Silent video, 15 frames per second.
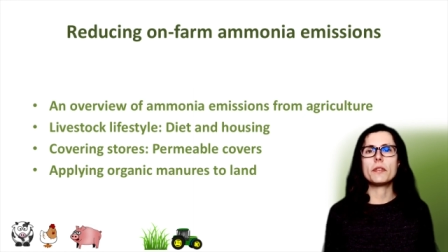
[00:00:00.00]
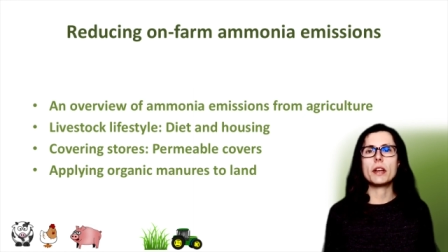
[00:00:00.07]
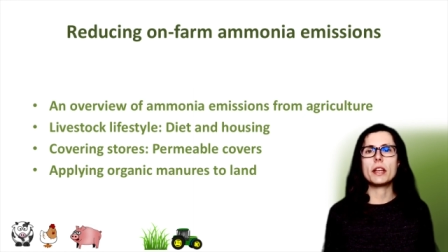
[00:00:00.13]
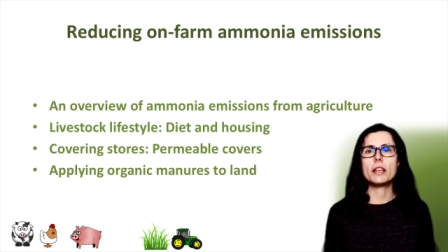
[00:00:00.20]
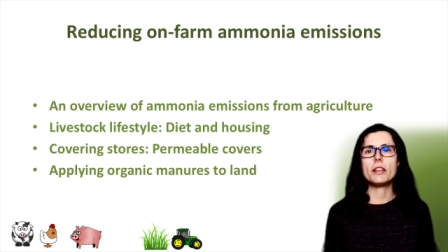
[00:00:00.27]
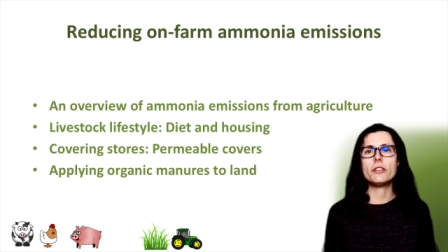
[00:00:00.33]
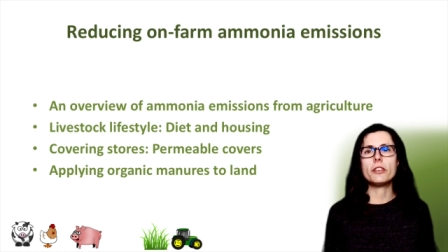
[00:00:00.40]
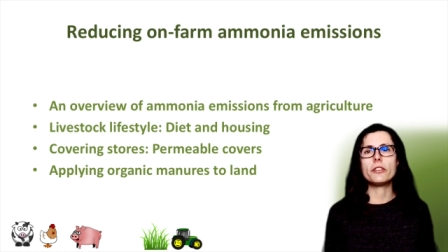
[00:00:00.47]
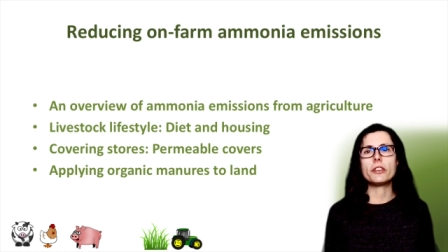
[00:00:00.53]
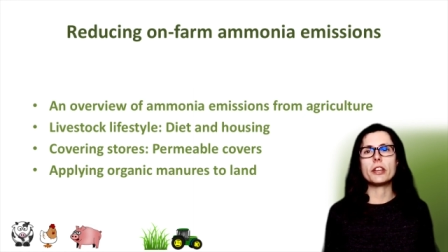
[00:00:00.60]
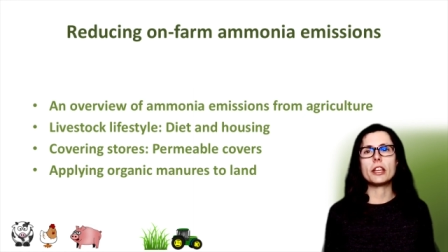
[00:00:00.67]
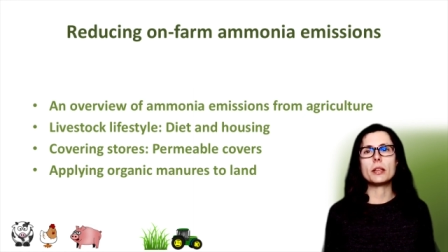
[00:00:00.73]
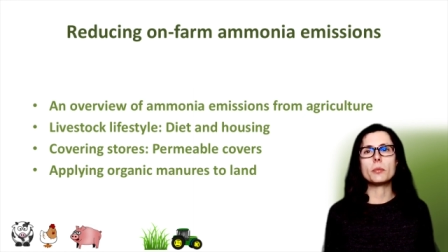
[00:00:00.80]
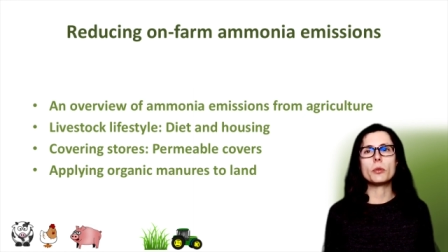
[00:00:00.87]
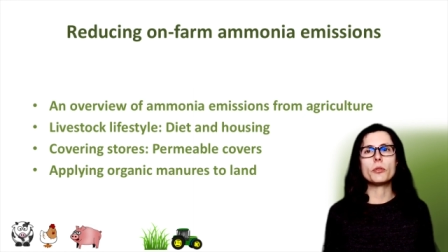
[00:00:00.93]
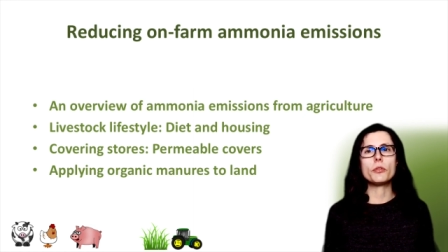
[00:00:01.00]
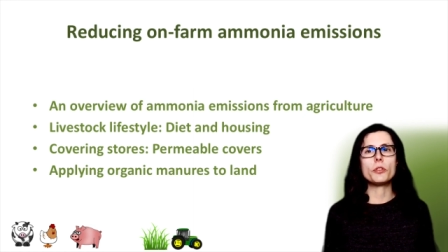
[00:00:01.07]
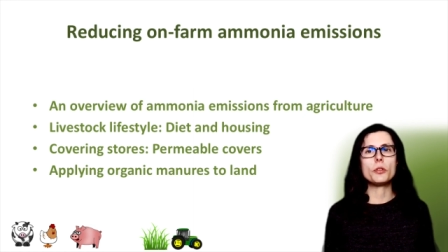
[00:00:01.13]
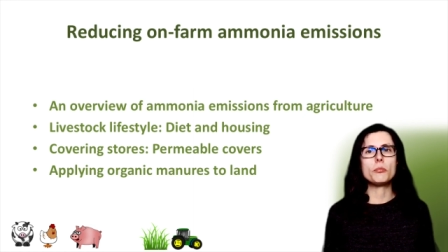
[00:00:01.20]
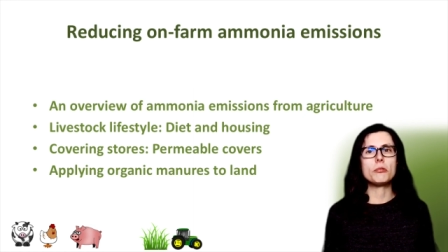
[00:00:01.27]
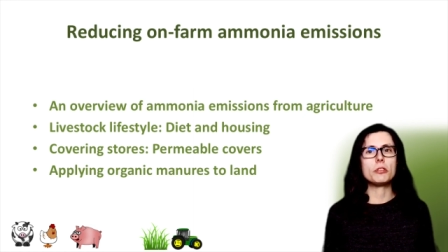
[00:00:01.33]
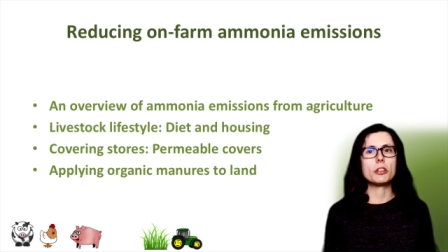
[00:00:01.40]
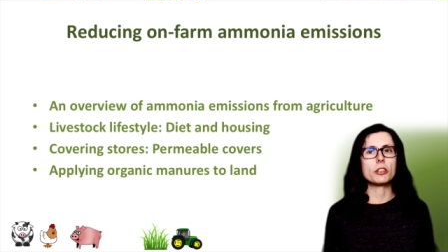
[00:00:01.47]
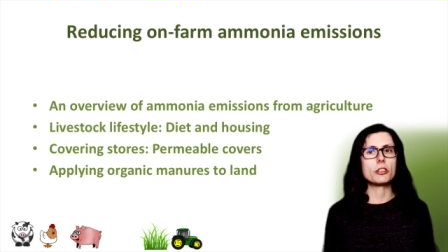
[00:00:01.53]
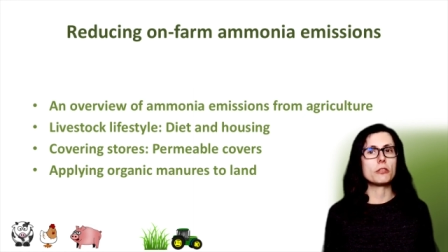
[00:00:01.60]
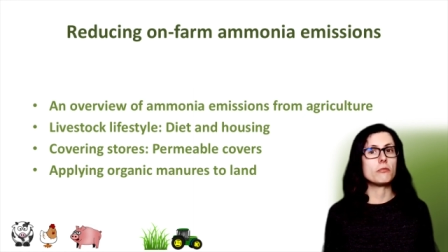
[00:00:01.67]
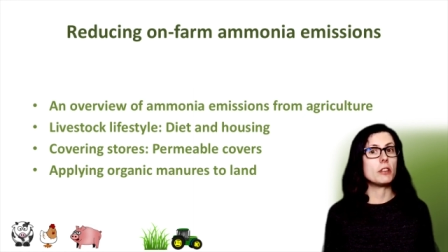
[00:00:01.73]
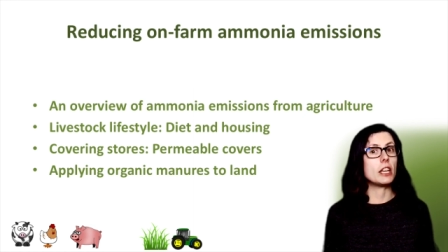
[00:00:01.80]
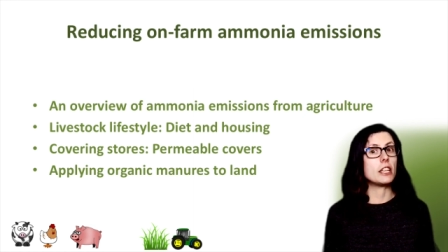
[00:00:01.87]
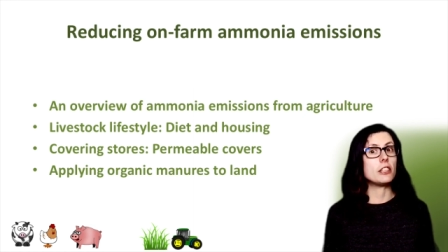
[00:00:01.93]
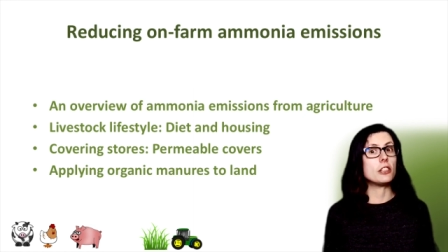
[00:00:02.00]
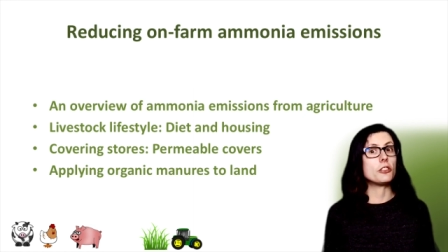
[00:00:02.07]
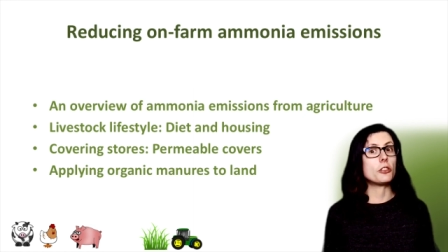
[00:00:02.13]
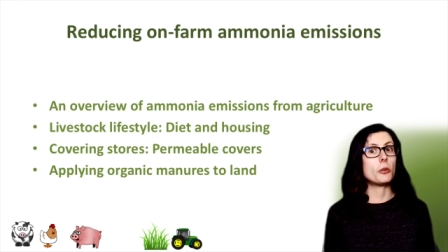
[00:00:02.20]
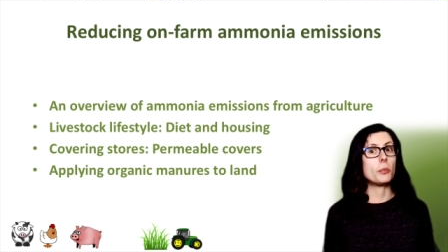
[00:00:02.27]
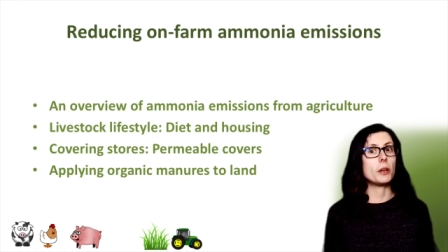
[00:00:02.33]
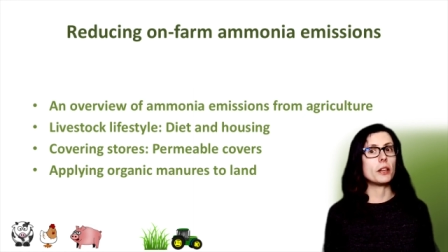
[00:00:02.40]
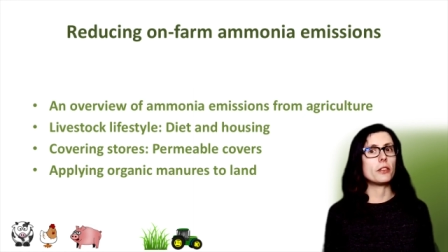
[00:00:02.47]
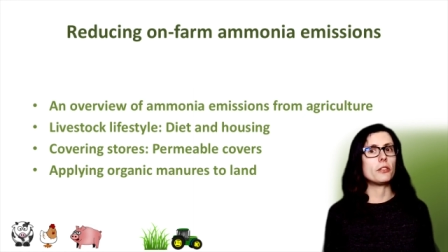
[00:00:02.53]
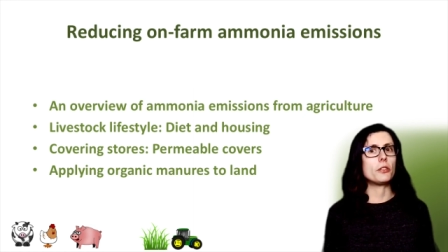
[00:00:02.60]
any sustainable food production related topics